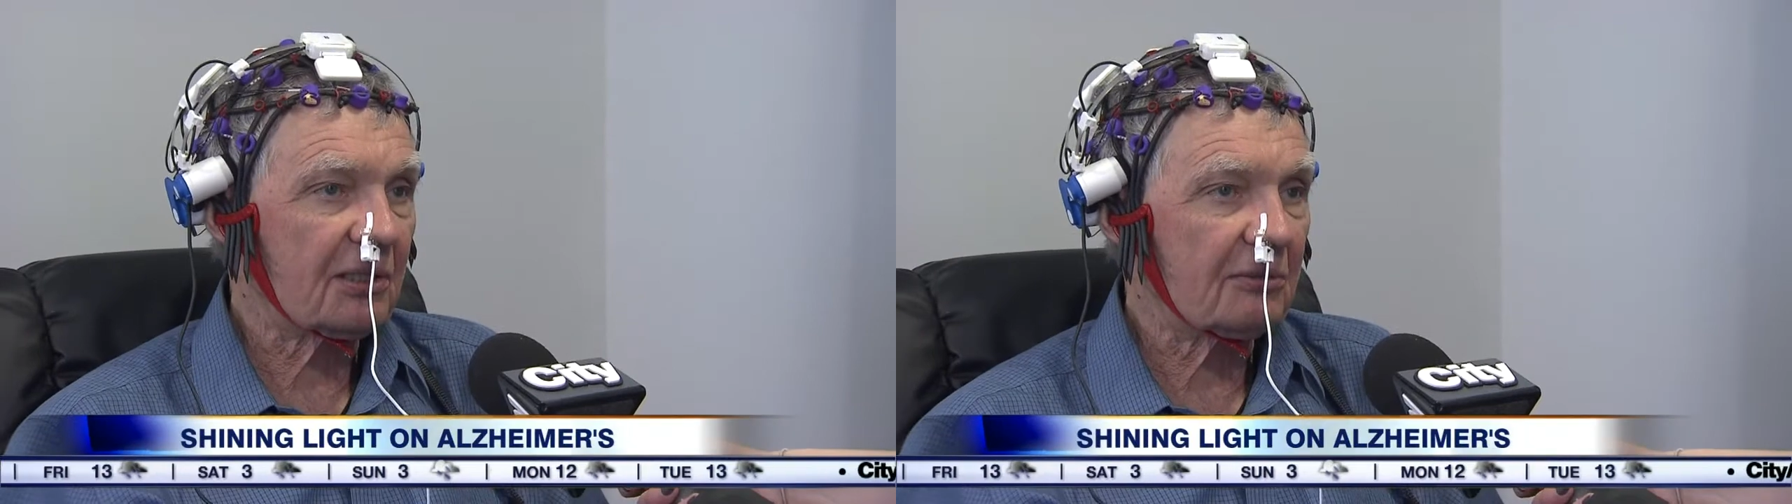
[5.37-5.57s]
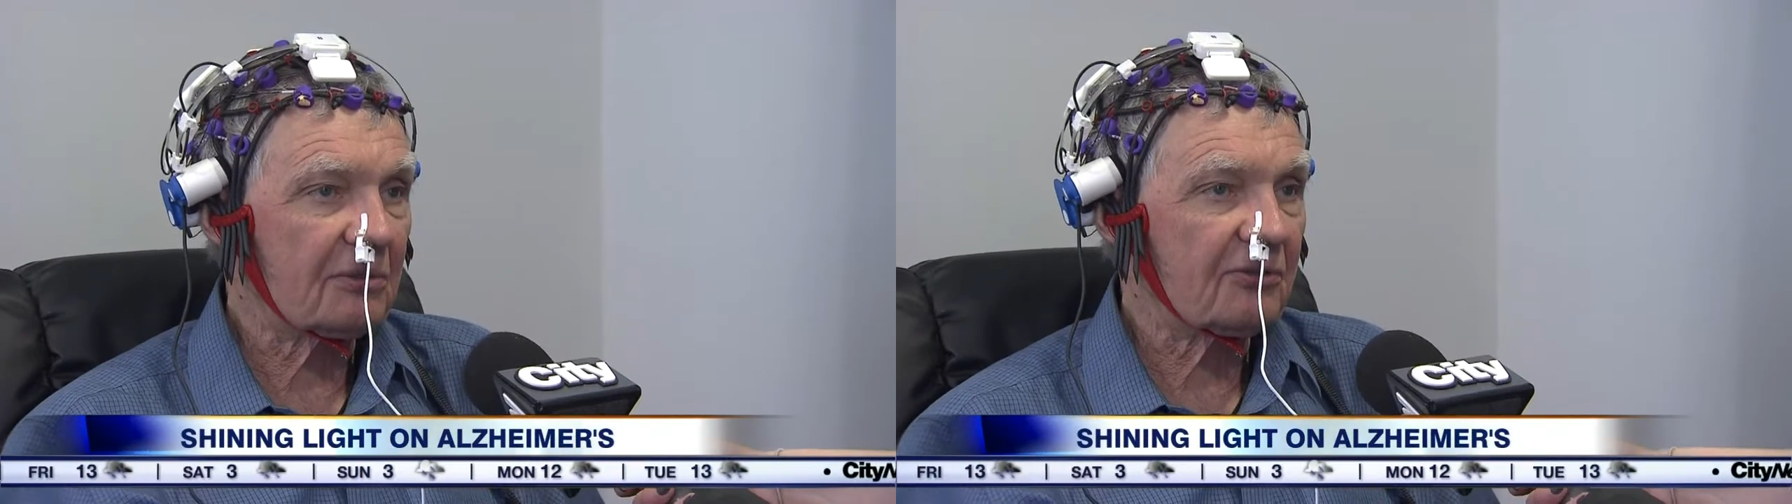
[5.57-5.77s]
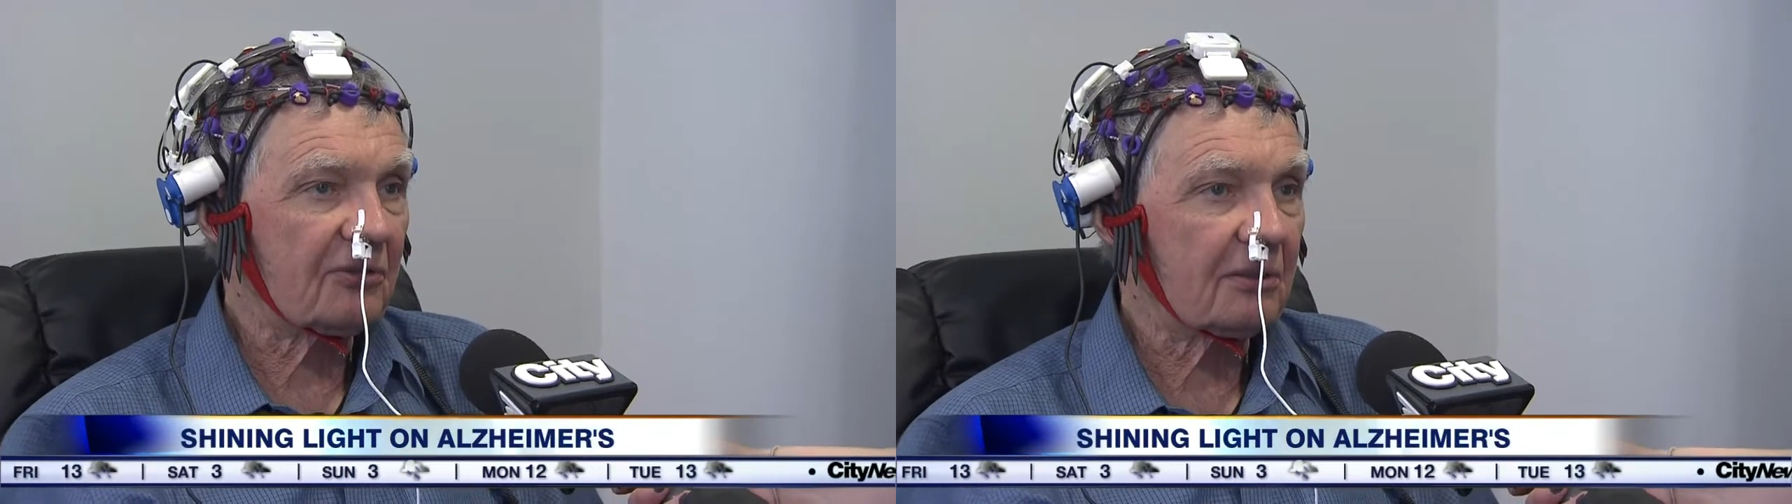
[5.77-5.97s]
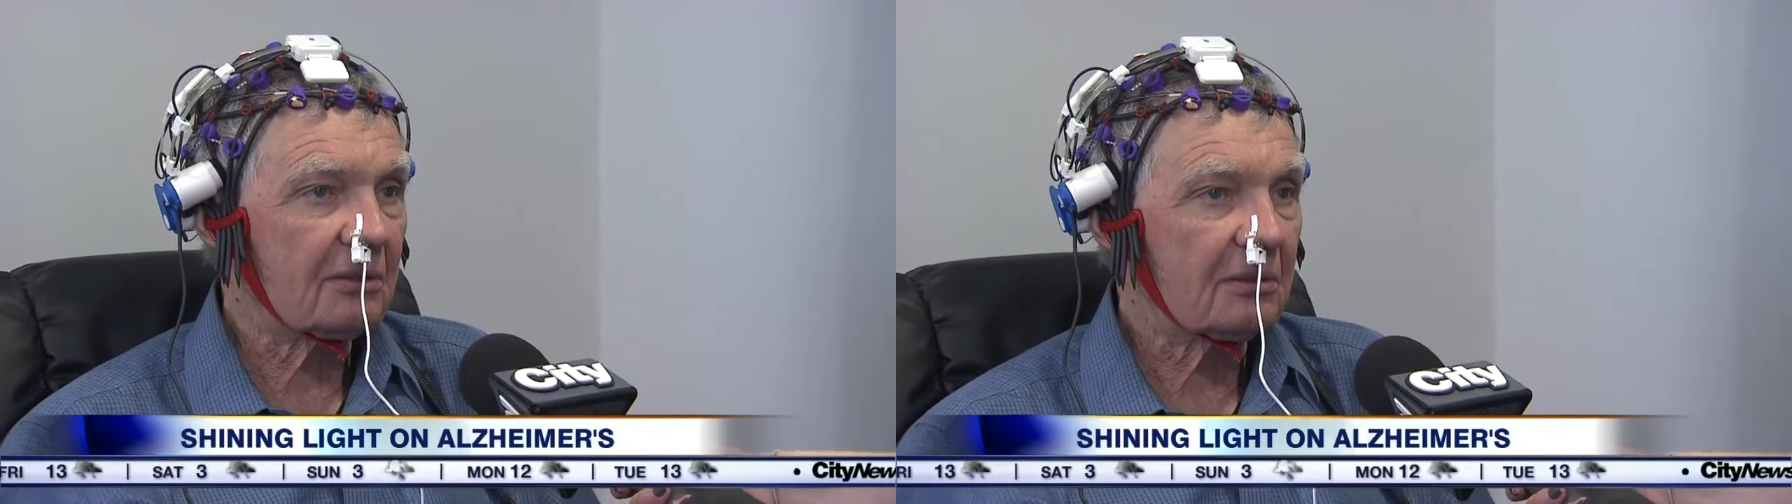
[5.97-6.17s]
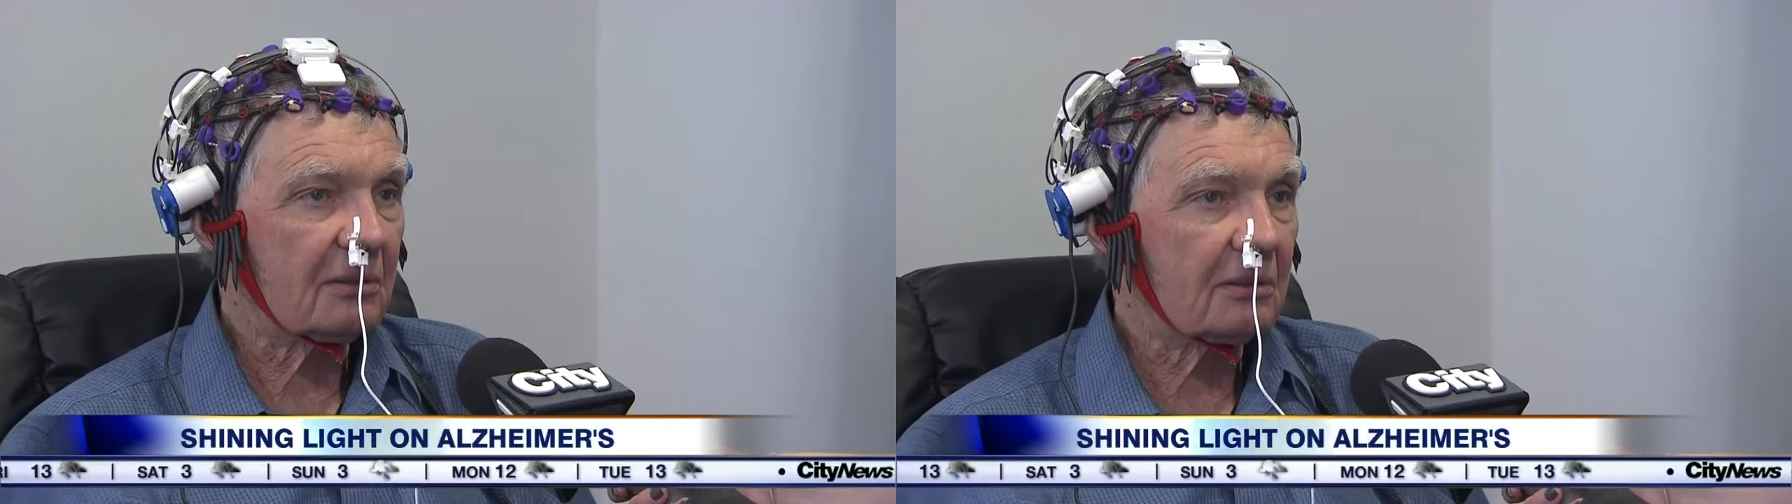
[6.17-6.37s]
I would say.
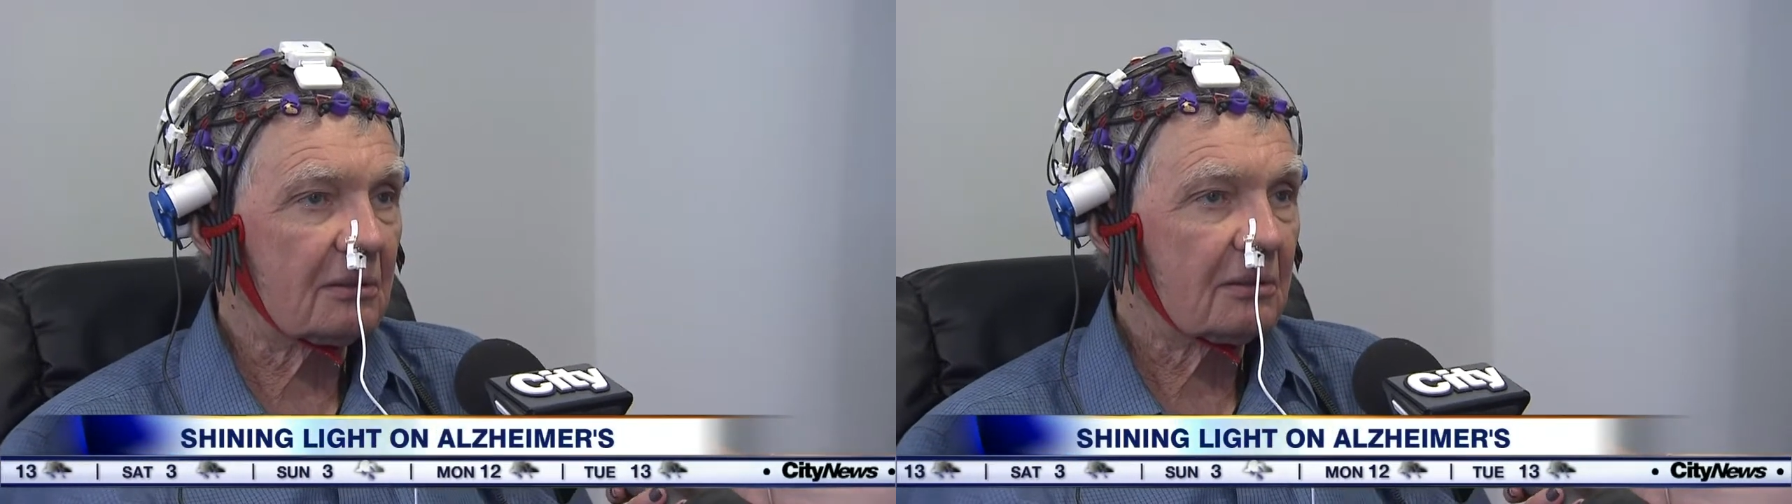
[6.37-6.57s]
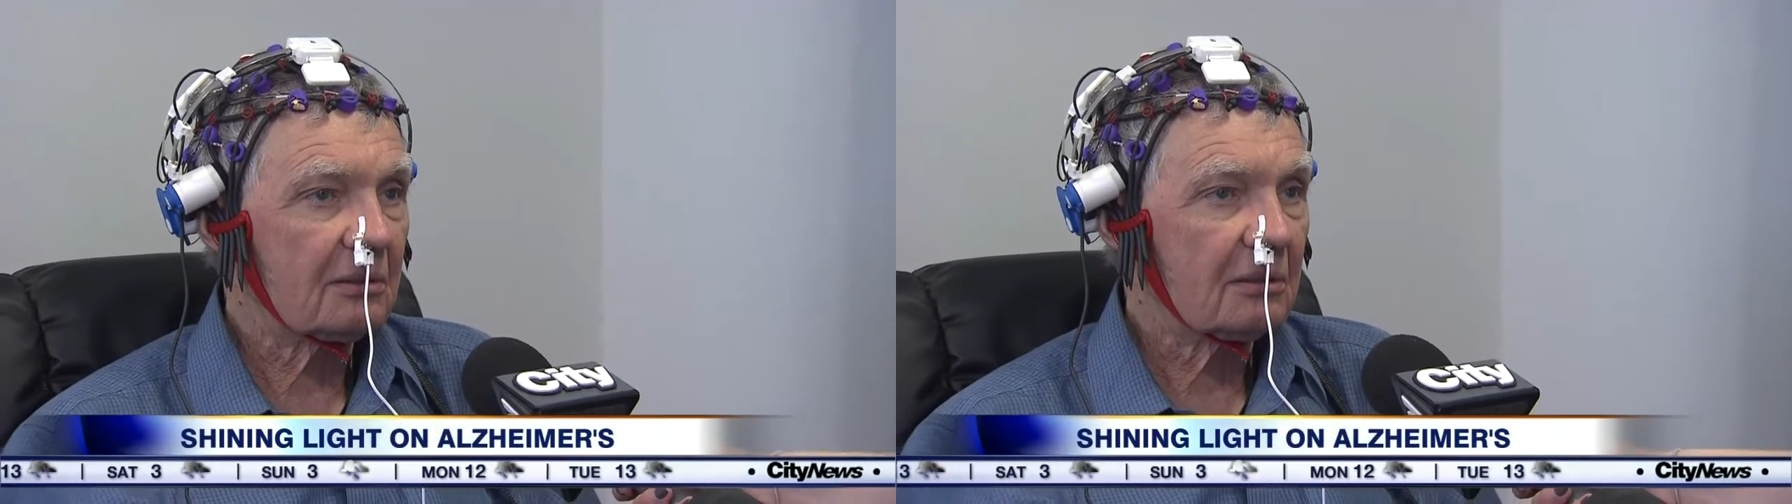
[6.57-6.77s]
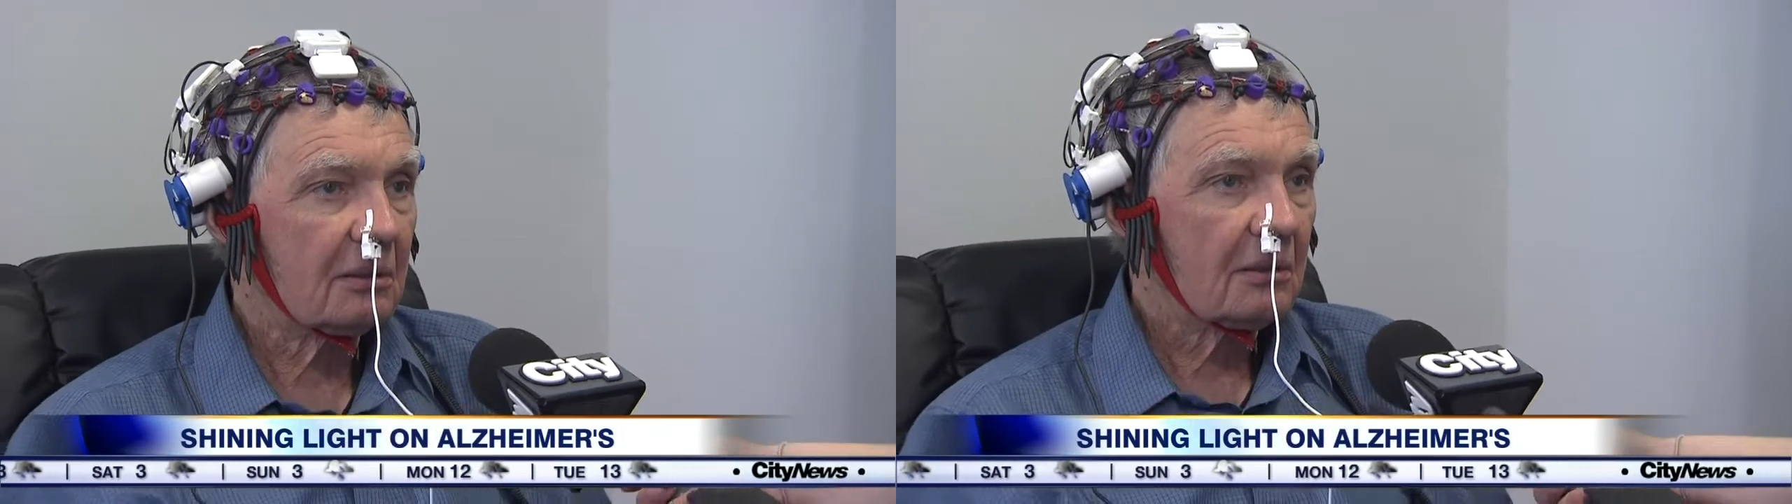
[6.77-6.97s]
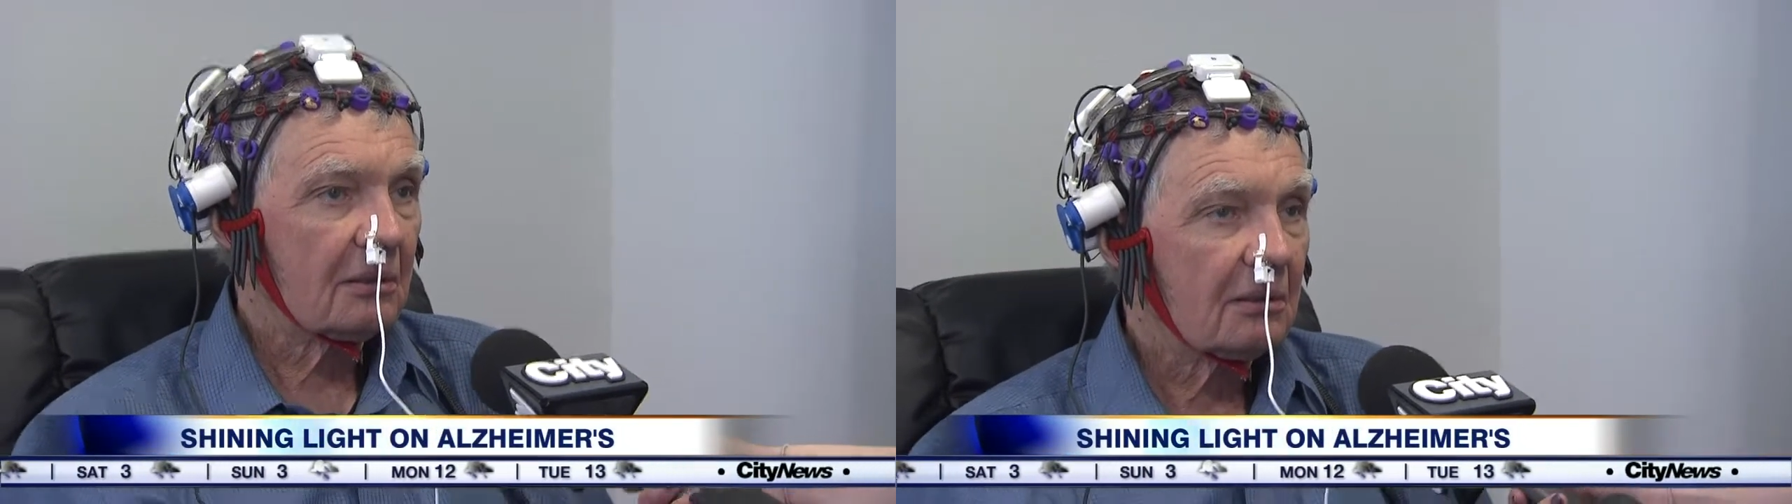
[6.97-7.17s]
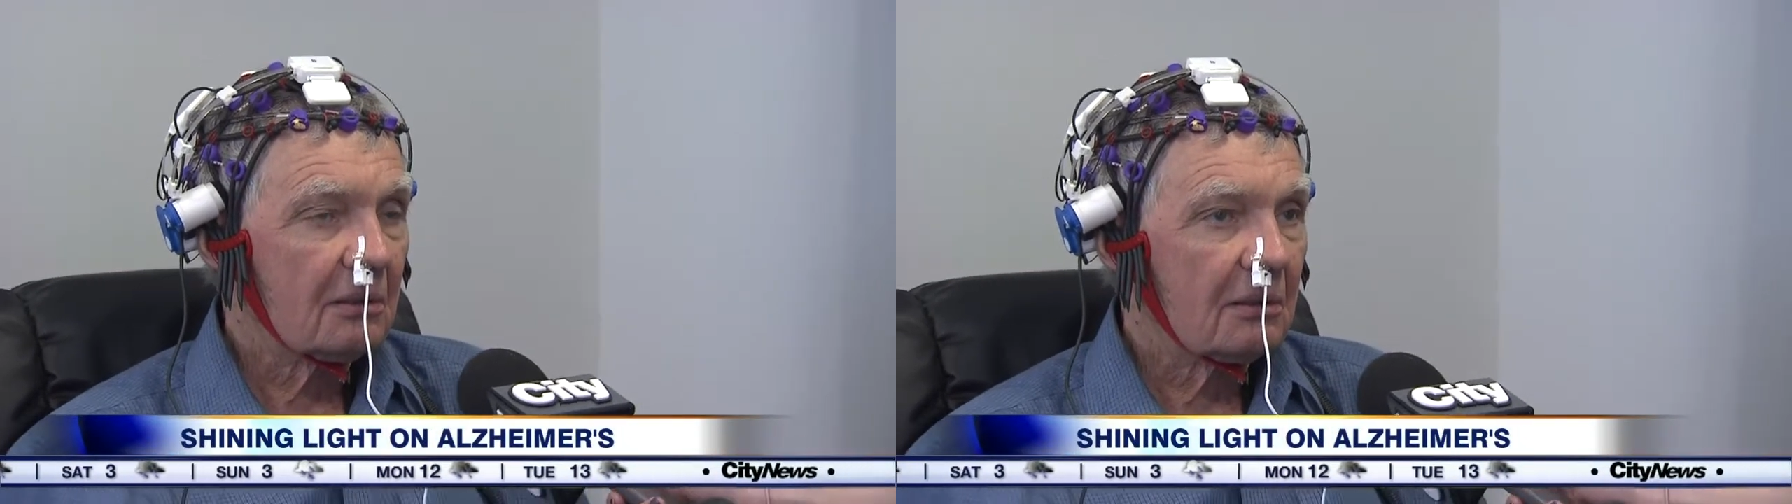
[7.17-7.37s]
Yeah.
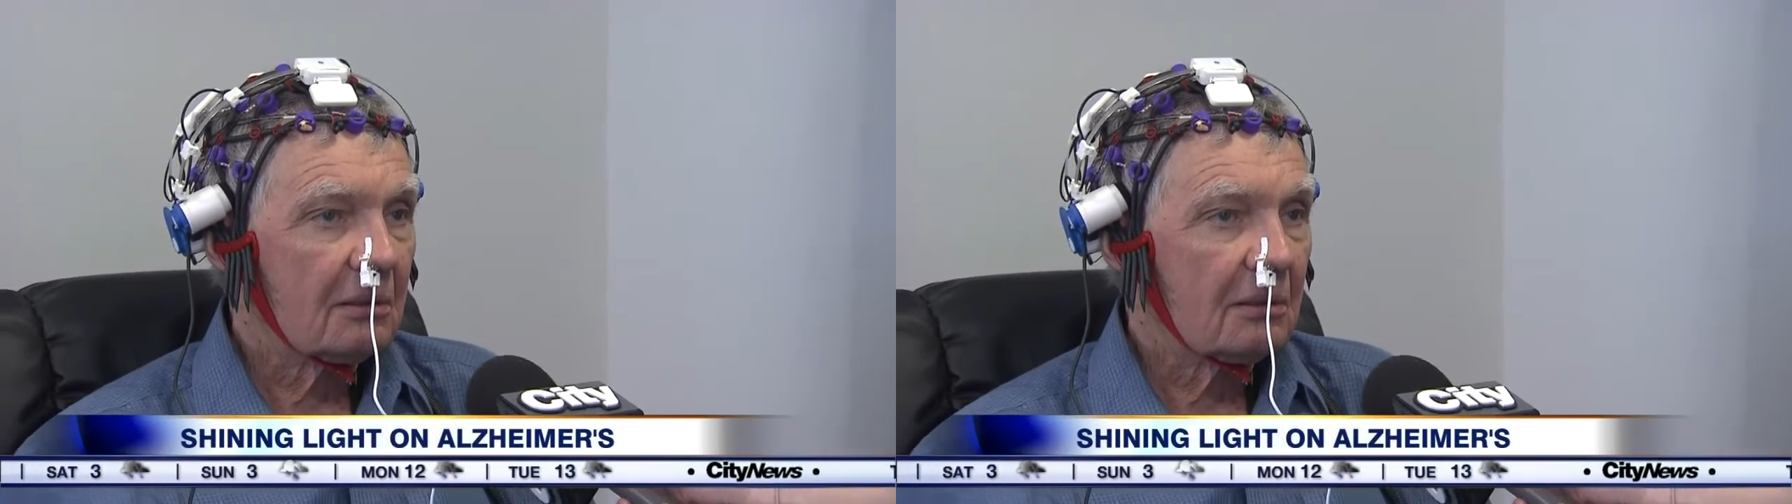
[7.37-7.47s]
Have